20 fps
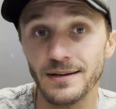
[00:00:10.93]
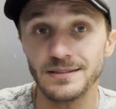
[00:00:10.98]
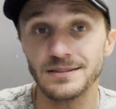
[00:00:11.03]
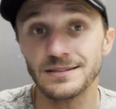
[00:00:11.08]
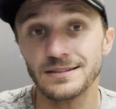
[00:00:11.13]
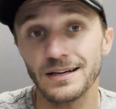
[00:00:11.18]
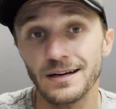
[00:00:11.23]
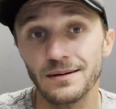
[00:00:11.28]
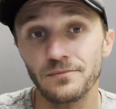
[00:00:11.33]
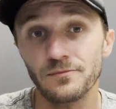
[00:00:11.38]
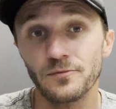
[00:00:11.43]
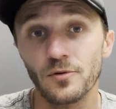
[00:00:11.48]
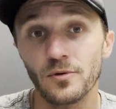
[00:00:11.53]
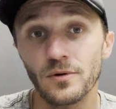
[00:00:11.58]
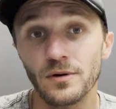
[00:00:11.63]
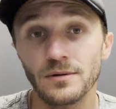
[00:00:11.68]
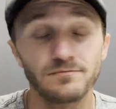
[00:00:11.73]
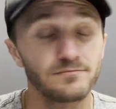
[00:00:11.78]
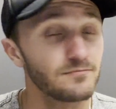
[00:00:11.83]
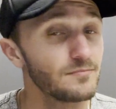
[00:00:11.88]
It's time
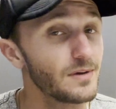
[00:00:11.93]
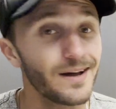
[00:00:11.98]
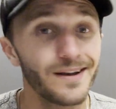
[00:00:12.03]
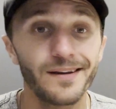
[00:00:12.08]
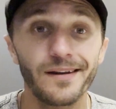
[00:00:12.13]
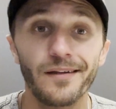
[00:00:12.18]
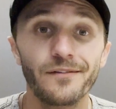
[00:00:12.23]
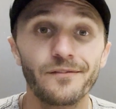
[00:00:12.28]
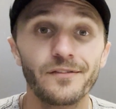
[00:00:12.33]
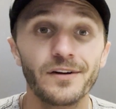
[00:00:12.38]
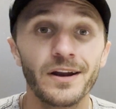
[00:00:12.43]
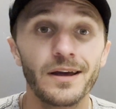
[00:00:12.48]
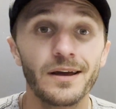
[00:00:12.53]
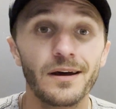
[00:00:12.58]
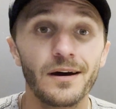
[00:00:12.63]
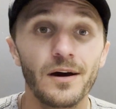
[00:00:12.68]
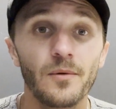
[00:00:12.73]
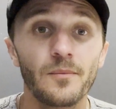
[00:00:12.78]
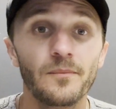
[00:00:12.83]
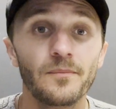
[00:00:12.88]
for another
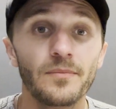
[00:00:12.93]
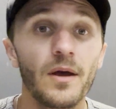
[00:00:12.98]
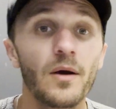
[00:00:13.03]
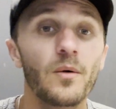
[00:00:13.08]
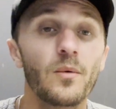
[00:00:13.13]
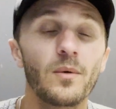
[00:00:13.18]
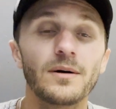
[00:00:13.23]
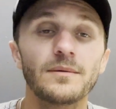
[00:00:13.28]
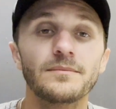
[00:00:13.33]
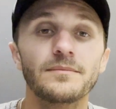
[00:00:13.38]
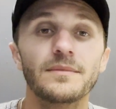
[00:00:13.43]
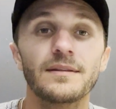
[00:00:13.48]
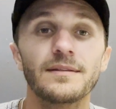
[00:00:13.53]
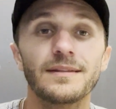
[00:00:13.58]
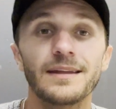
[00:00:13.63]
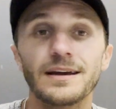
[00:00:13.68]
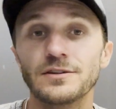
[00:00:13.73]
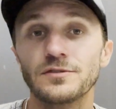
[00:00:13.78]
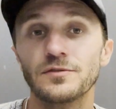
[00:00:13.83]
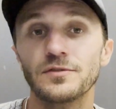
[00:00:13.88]
video. Well,
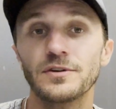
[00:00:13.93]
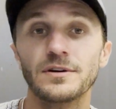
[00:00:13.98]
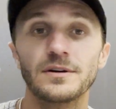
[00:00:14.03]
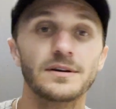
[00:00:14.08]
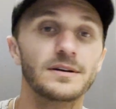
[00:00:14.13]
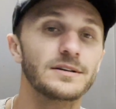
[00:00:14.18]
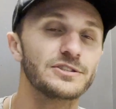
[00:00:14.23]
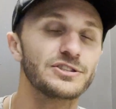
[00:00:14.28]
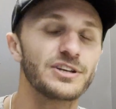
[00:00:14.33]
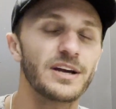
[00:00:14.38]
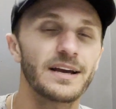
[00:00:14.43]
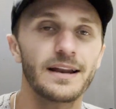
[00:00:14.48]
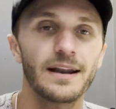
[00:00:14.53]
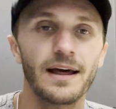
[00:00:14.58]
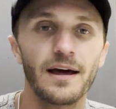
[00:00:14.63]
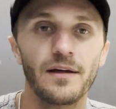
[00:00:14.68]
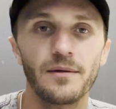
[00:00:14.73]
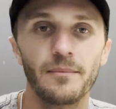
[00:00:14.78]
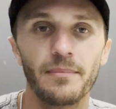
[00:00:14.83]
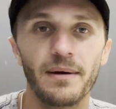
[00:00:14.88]
thanks for checking
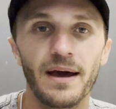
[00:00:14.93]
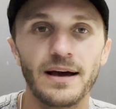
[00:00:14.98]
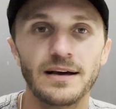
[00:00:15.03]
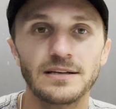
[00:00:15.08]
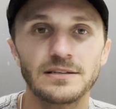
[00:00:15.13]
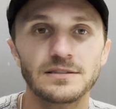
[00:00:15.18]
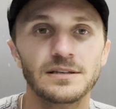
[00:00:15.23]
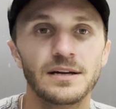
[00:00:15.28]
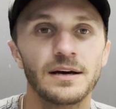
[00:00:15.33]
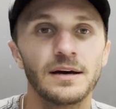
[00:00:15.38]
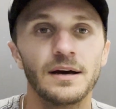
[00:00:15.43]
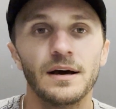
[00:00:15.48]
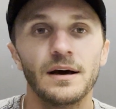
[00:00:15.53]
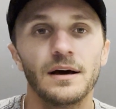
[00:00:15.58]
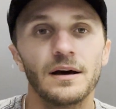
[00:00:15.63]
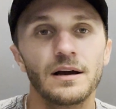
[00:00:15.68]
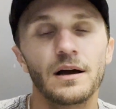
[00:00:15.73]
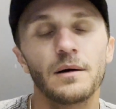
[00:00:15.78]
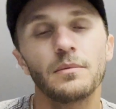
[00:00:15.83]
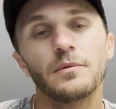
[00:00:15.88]
out the past
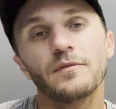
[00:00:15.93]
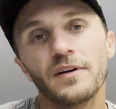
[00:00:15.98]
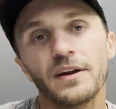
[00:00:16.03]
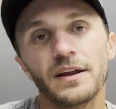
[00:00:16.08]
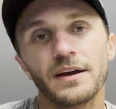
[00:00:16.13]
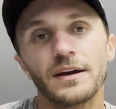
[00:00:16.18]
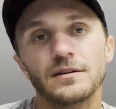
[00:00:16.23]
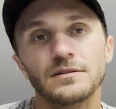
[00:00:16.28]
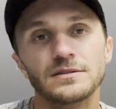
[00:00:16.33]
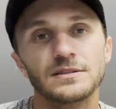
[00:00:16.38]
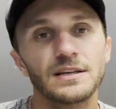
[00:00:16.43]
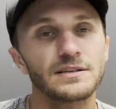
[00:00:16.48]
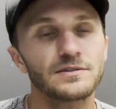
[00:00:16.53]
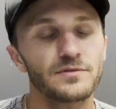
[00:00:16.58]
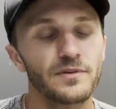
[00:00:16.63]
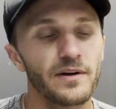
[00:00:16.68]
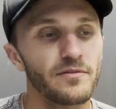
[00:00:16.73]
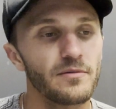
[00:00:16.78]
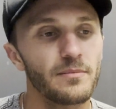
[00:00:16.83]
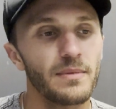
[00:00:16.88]
couple videos. Thanks
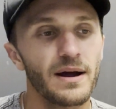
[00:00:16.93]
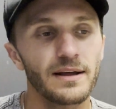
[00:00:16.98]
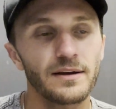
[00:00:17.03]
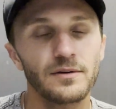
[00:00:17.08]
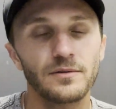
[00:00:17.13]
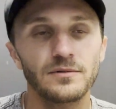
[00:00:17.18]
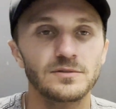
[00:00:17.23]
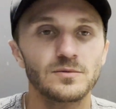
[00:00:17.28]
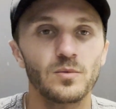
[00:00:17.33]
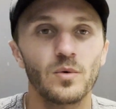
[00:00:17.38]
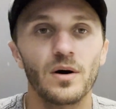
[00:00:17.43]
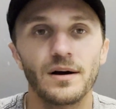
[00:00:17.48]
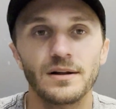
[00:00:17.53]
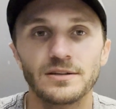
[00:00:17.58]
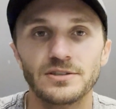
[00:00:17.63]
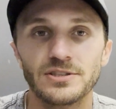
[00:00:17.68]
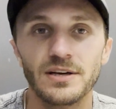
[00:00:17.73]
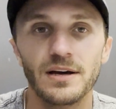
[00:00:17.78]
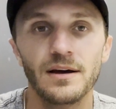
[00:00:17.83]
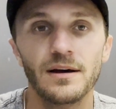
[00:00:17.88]
for everybody who has
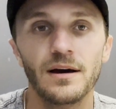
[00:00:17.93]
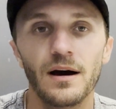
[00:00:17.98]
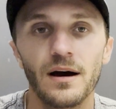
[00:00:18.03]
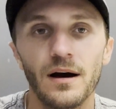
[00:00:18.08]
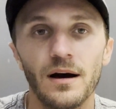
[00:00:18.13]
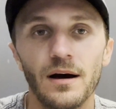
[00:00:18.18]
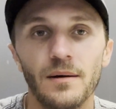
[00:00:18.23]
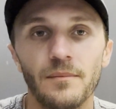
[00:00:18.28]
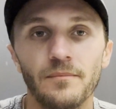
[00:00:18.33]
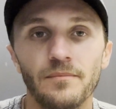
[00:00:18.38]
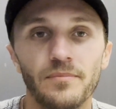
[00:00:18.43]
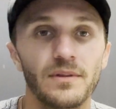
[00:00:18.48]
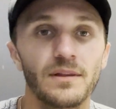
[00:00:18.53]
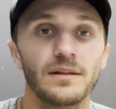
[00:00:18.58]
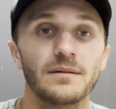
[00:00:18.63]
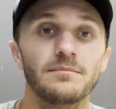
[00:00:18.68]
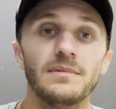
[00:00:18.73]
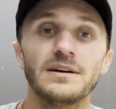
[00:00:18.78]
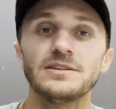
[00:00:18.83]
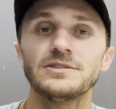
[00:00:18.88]
watched.
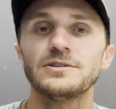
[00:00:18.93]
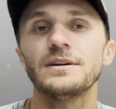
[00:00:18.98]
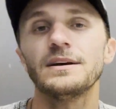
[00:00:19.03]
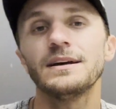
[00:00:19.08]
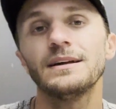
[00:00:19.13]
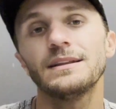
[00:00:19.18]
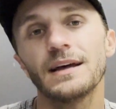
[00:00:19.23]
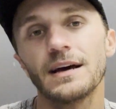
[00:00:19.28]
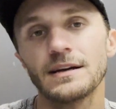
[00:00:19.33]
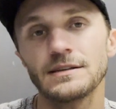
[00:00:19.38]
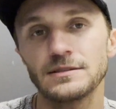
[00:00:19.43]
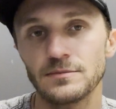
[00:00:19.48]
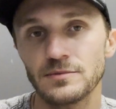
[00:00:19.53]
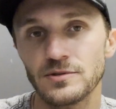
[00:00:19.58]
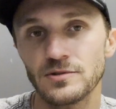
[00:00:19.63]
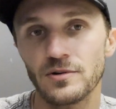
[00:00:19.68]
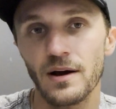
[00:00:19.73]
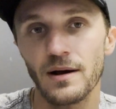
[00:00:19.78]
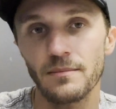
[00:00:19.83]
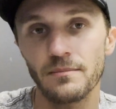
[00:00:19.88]
Make sure to hit that
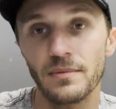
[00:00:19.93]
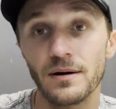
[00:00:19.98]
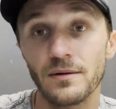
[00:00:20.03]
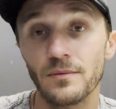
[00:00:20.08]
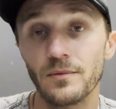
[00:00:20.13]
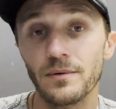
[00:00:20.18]
subscribe button.